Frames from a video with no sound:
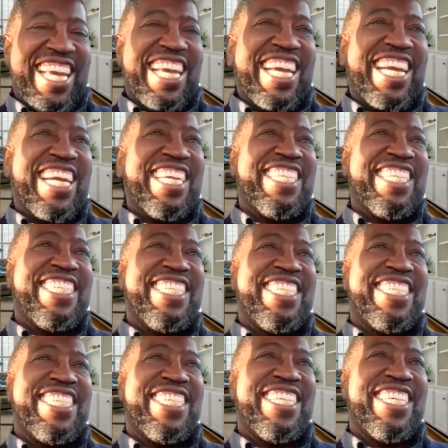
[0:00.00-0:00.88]
and
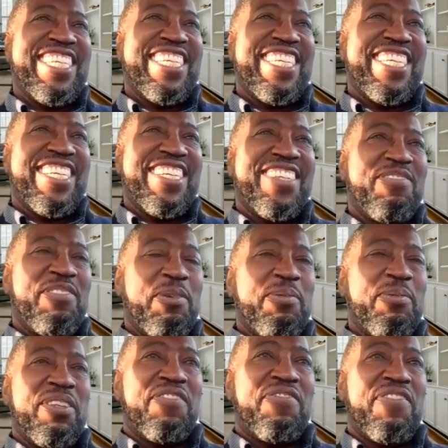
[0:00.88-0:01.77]
what
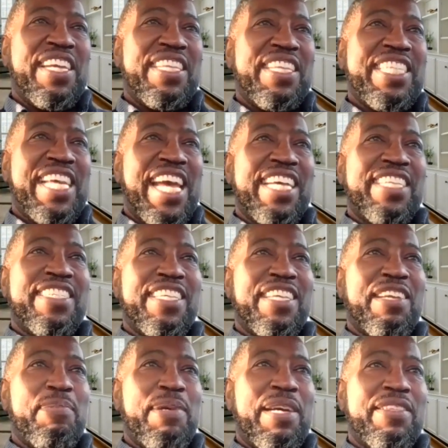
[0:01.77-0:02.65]
was
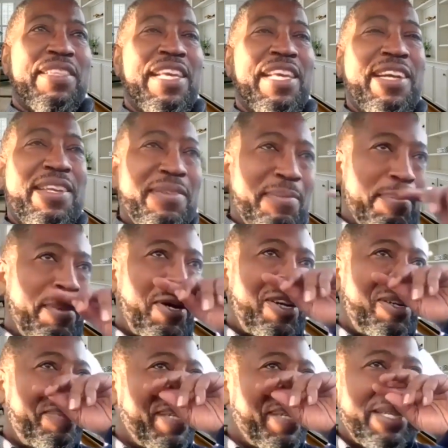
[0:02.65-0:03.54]
fantastic about that
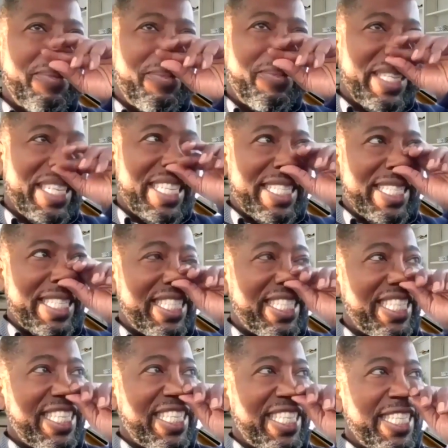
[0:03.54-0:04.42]
moment
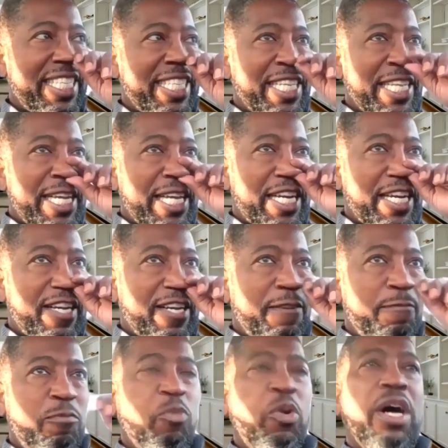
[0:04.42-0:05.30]
was,
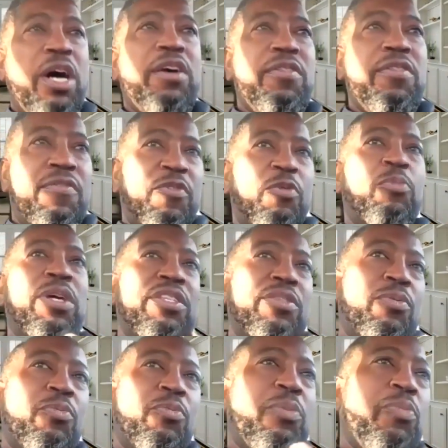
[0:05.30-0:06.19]
uh, well, what
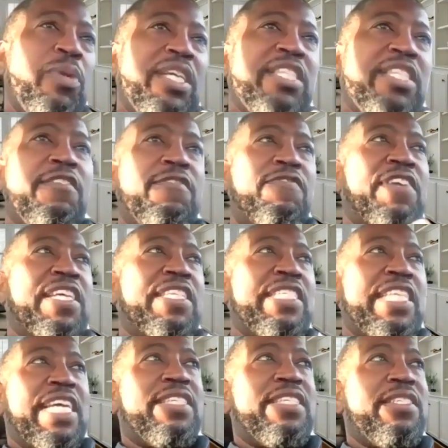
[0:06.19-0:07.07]
what wasn't
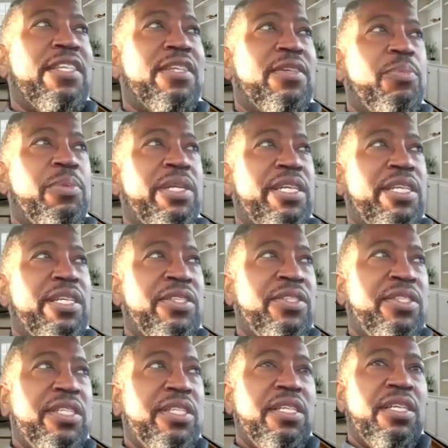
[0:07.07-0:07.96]
fantastic
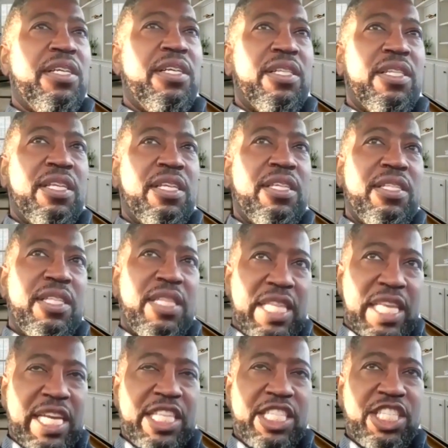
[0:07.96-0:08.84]
was the
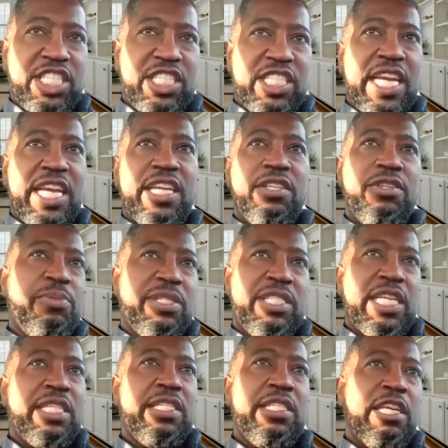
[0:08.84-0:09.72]
the exchange,
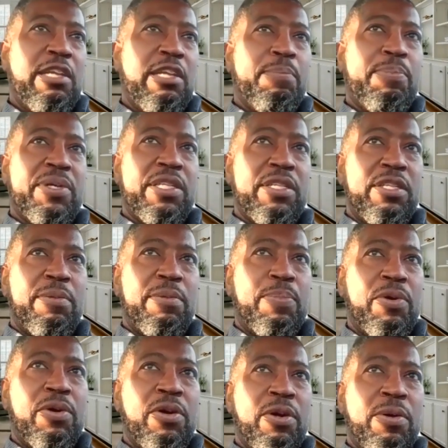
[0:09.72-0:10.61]
which I didn't put in the
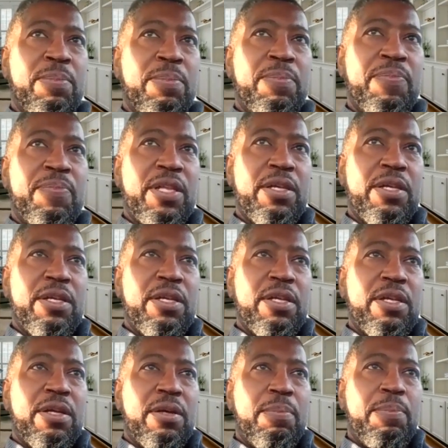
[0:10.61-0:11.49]
poem,
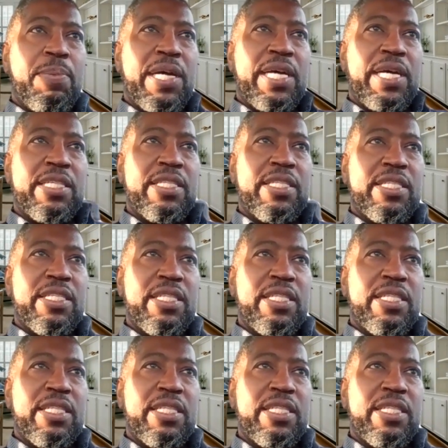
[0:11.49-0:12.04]
but